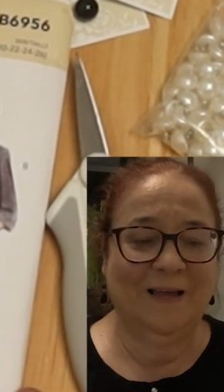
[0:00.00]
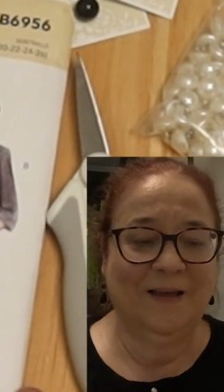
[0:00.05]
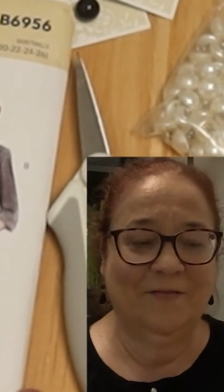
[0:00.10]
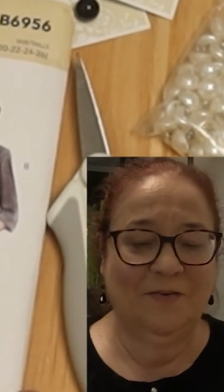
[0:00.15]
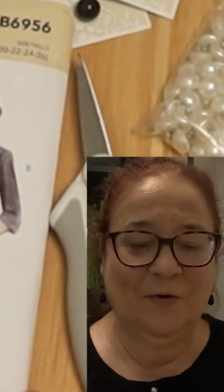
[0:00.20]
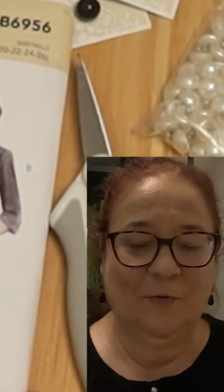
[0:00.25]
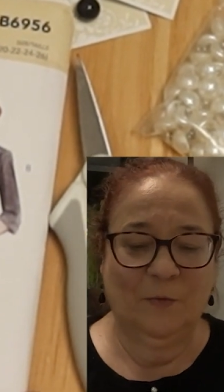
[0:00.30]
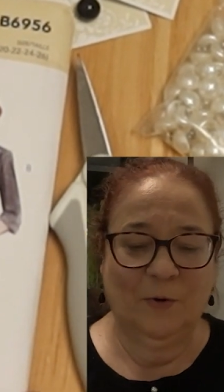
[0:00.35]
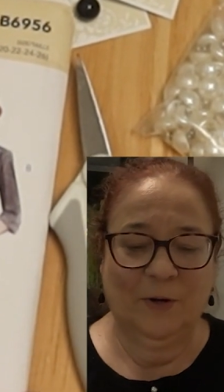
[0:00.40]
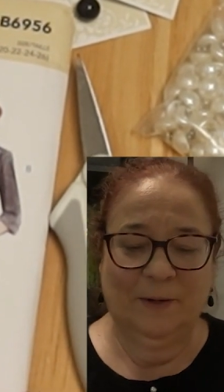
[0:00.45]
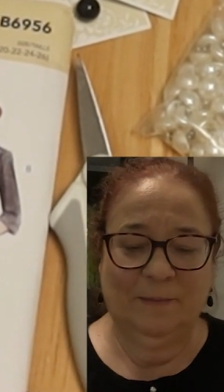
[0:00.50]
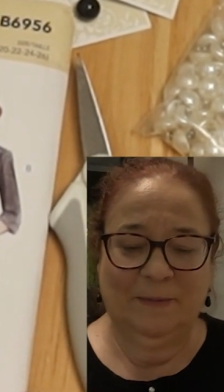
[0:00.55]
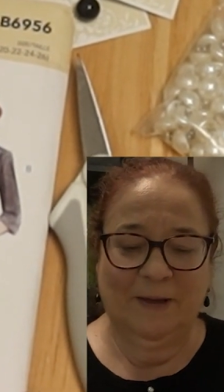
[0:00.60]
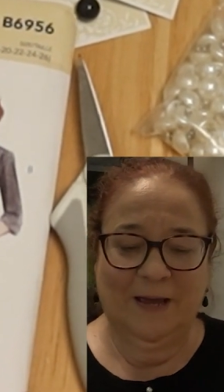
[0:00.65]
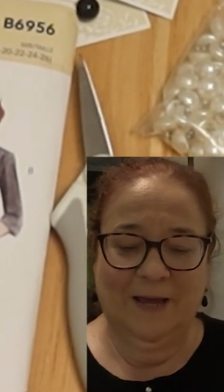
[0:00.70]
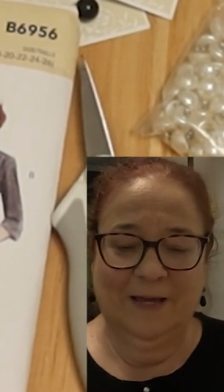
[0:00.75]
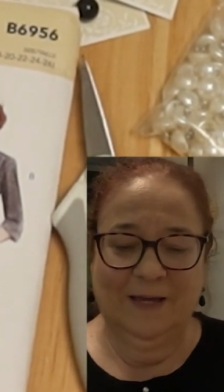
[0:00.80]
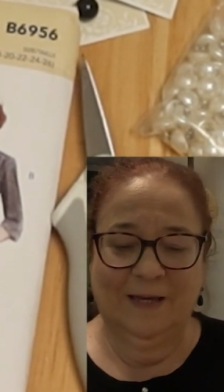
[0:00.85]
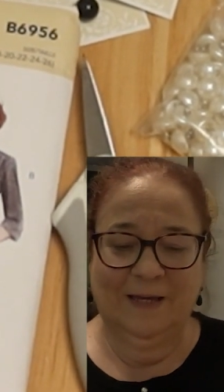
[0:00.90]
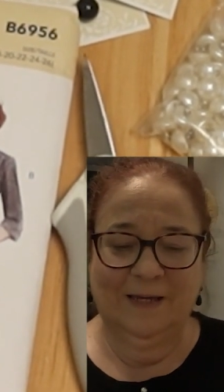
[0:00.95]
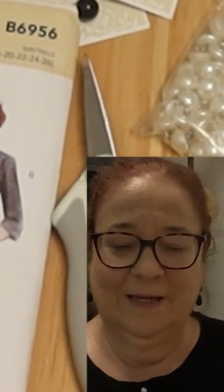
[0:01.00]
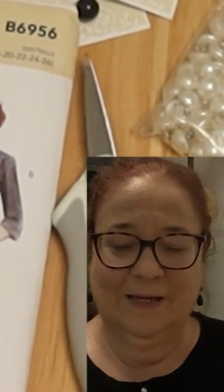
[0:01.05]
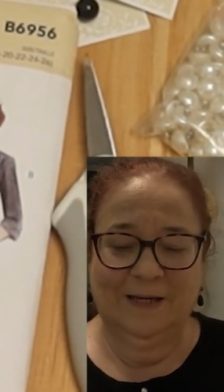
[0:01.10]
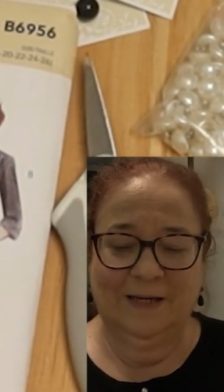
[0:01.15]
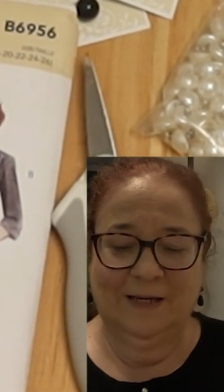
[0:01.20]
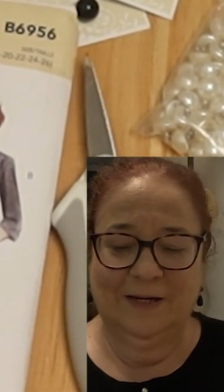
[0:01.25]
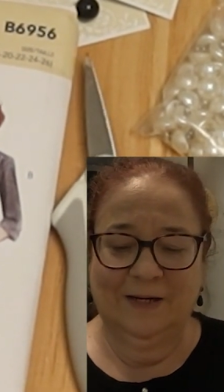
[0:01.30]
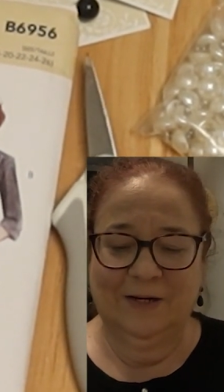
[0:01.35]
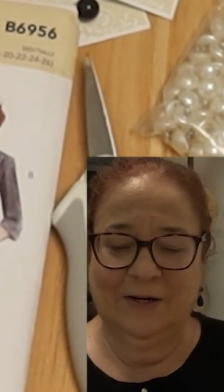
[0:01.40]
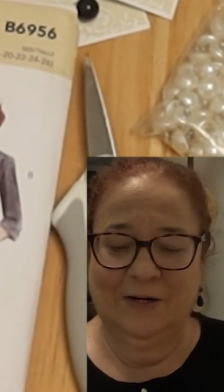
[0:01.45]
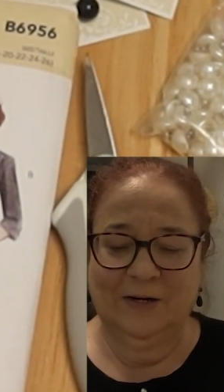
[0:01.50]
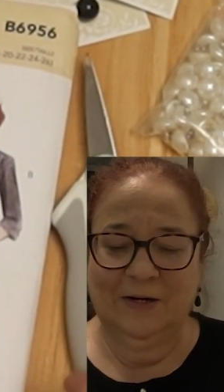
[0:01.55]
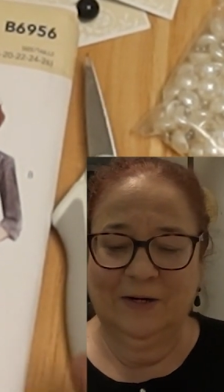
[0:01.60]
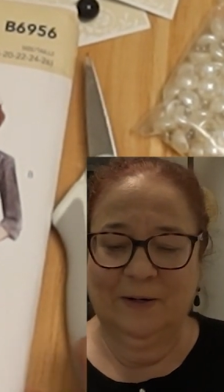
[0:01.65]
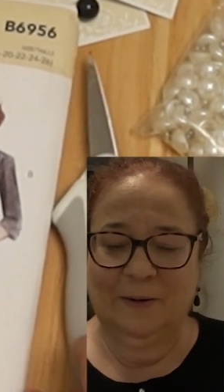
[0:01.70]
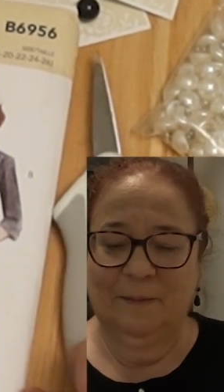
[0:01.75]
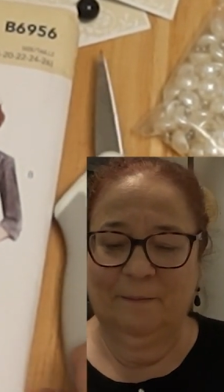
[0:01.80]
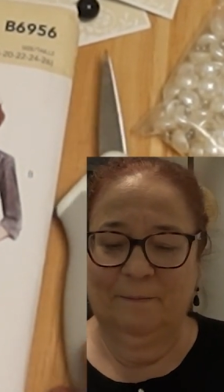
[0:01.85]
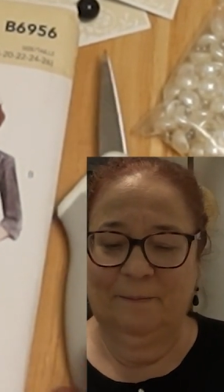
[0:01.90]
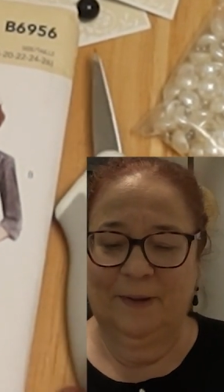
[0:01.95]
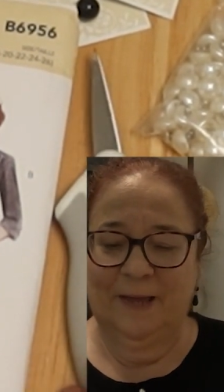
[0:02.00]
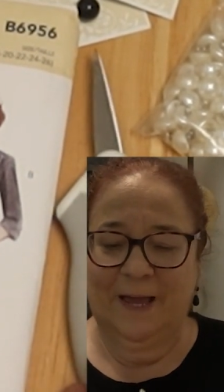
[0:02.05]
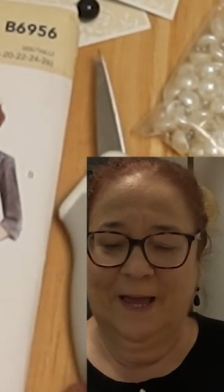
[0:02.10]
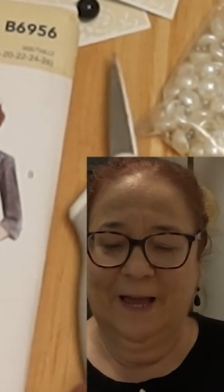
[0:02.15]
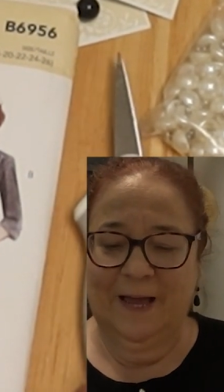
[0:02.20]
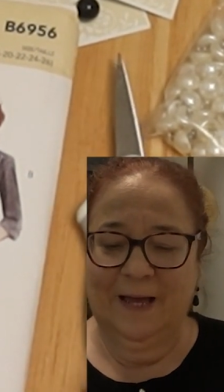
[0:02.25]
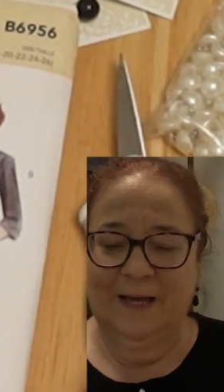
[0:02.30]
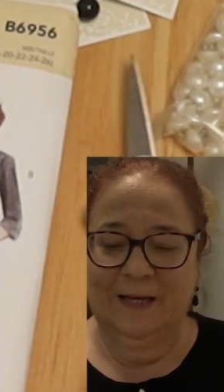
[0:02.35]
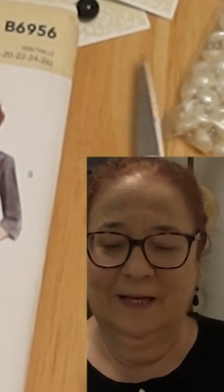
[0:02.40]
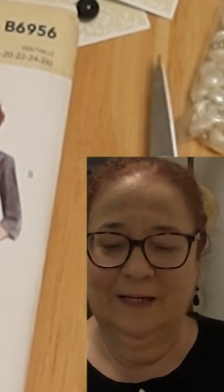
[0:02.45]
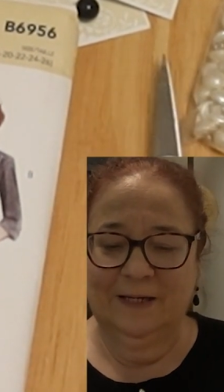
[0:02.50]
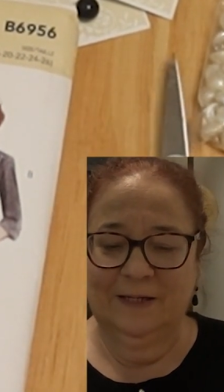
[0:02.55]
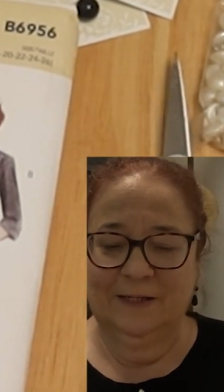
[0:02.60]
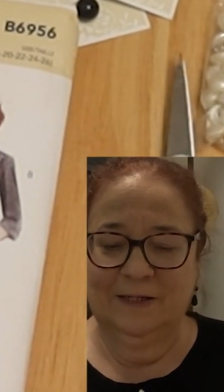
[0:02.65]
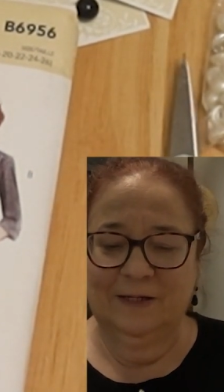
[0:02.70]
everyone, Maggie here. I'm back.